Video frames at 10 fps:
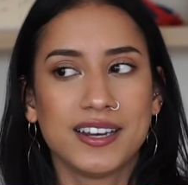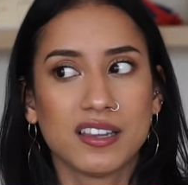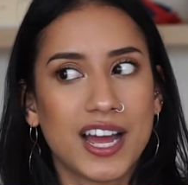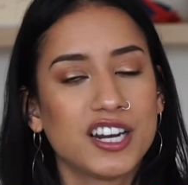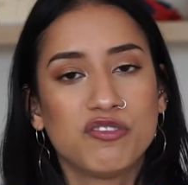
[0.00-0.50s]
and a
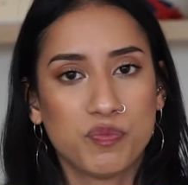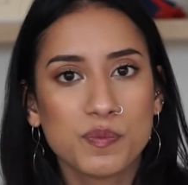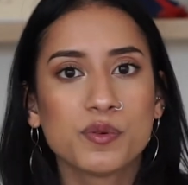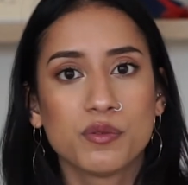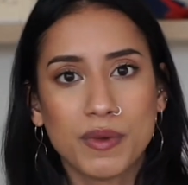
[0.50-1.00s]
lot of
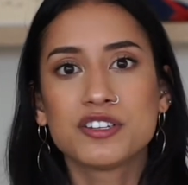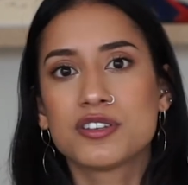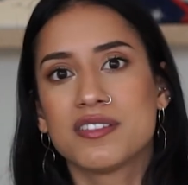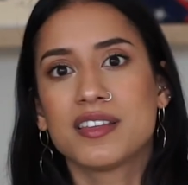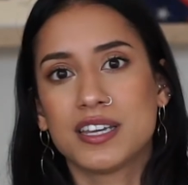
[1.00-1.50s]
people
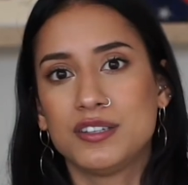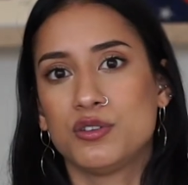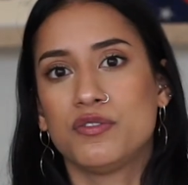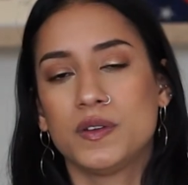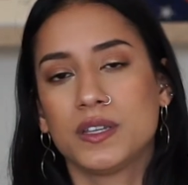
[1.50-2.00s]
mention that they
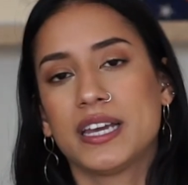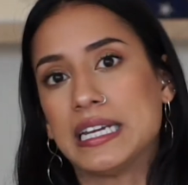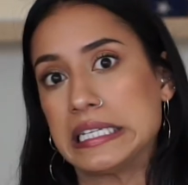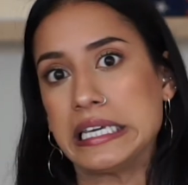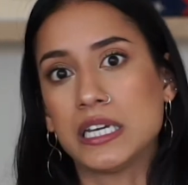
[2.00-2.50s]
do feel like
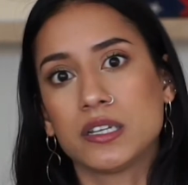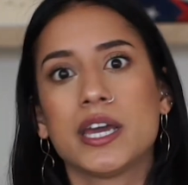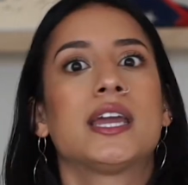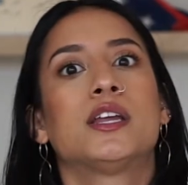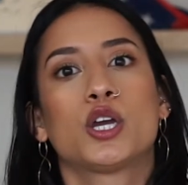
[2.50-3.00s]
a
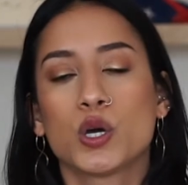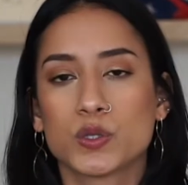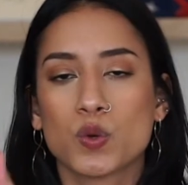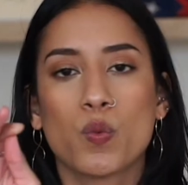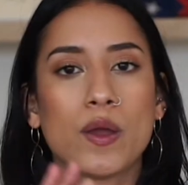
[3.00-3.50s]
tingling and it
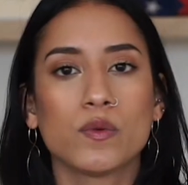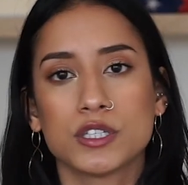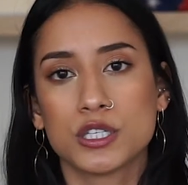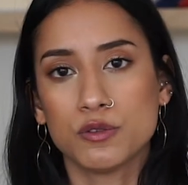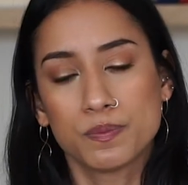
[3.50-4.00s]
goes away
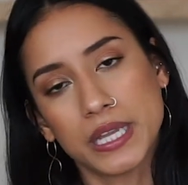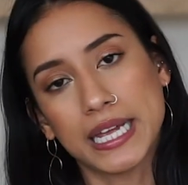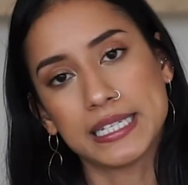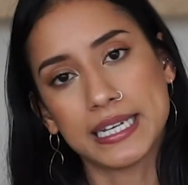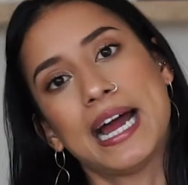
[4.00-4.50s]
once you
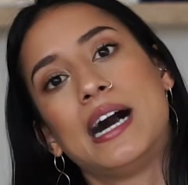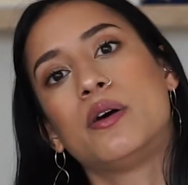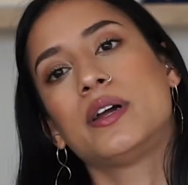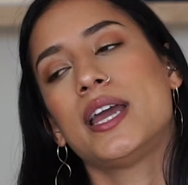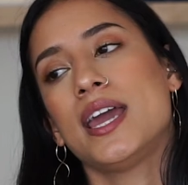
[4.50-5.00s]
blend it out.